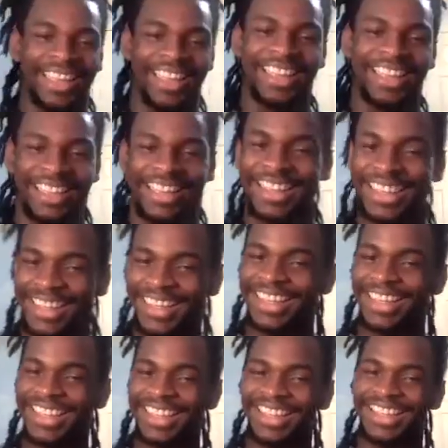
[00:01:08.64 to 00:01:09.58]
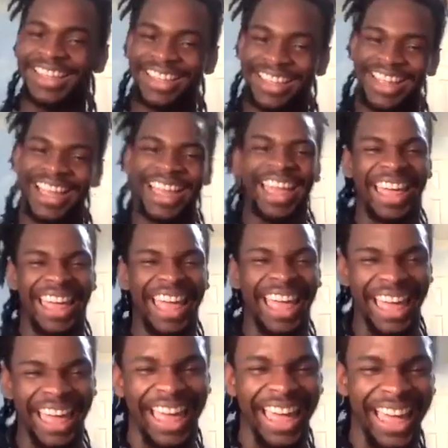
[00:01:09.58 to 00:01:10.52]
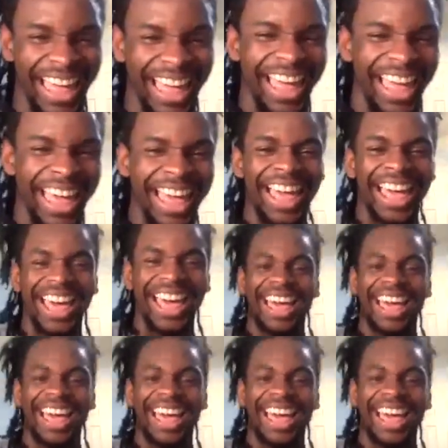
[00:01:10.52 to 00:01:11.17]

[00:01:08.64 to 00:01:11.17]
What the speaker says: they put their work in. Jerry